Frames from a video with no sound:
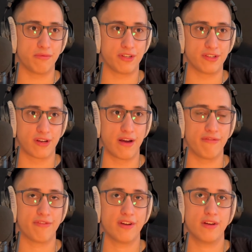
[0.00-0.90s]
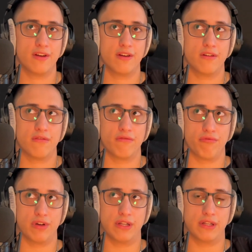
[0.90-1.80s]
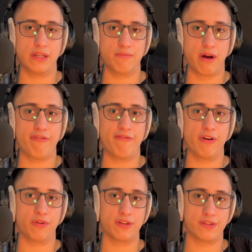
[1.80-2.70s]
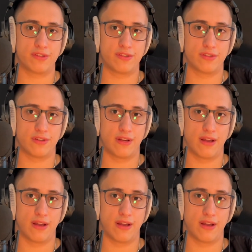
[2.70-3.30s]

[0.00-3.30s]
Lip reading: which is my focus